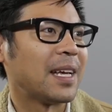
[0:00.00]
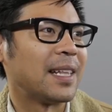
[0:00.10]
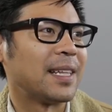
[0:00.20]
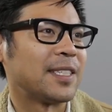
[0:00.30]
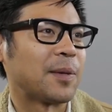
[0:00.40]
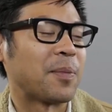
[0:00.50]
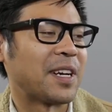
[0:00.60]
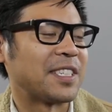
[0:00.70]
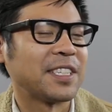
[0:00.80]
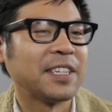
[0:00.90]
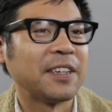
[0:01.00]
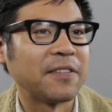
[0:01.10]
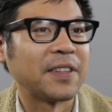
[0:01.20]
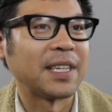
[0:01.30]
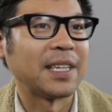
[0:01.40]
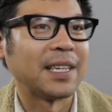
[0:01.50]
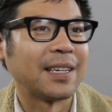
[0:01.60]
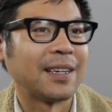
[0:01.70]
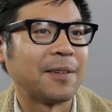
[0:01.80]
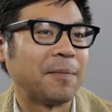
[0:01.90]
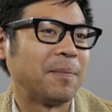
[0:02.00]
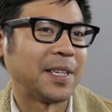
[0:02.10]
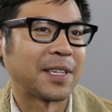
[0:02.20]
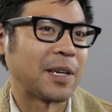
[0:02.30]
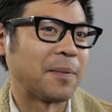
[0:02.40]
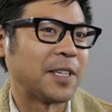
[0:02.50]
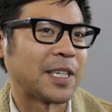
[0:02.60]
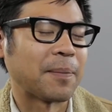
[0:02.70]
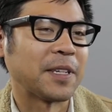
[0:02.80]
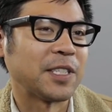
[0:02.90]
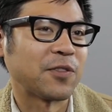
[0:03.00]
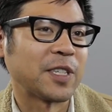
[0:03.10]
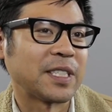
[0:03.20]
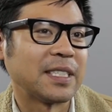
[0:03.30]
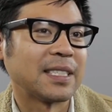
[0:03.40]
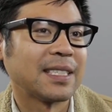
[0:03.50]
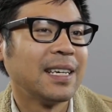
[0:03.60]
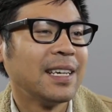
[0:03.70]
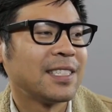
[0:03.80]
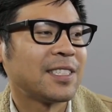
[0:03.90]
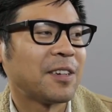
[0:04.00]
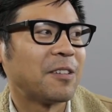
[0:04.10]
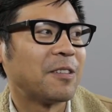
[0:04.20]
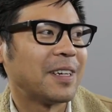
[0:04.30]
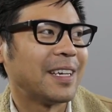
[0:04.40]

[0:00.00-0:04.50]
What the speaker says: in the suppression of the incoming Japanese forces. So